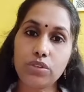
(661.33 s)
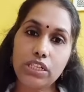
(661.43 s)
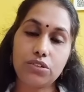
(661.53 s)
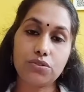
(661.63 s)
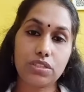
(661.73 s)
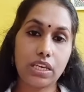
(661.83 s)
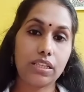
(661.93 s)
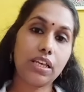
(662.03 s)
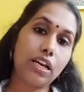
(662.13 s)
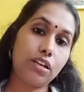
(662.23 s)
need to say
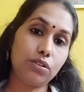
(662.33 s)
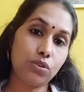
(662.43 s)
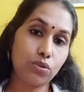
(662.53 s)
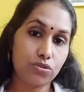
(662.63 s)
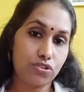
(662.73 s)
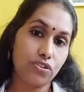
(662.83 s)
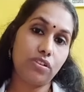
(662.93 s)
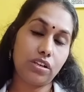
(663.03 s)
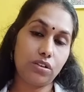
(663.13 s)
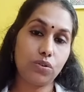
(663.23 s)
that those
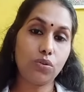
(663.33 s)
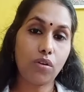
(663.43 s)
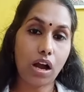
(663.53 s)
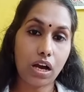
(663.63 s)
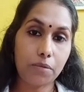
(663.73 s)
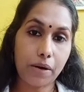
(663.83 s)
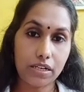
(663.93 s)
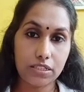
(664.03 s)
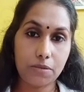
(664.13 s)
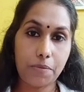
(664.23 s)
children who are
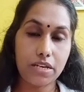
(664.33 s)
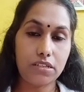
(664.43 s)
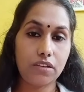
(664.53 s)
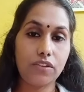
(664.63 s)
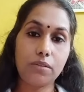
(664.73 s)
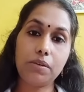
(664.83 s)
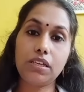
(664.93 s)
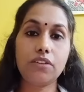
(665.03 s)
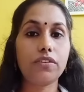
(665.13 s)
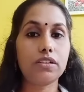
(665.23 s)
participating will be
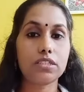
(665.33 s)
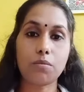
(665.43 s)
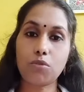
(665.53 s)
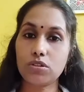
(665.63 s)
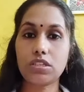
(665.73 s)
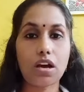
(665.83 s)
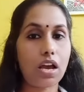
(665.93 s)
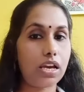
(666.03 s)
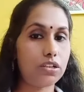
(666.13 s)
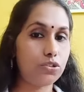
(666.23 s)
given samosa
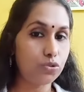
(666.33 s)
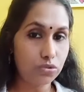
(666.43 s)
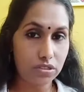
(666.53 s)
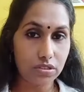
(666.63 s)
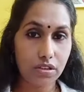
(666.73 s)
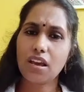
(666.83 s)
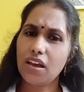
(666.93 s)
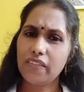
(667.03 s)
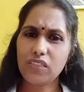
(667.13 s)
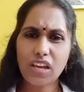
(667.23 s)
and juice.
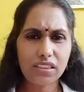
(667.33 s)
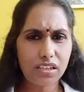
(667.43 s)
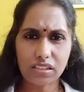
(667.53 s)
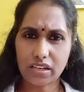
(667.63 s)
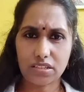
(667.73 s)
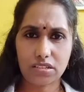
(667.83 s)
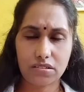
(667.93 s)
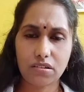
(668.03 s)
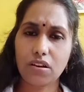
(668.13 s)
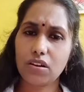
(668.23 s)
Nothing that.
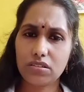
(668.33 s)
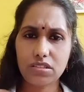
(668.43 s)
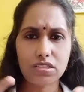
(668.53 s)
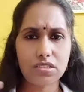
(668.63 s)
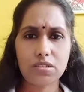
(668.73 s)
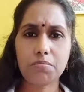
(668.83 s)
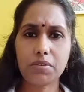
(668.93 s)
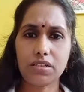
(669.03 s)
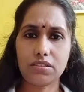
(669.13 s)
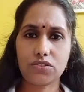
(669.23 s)
Just a simple
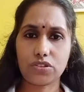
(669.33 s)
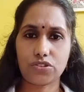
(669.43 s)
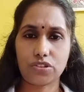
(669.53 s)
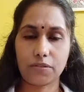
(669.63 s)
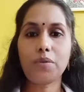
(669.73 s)
instruction.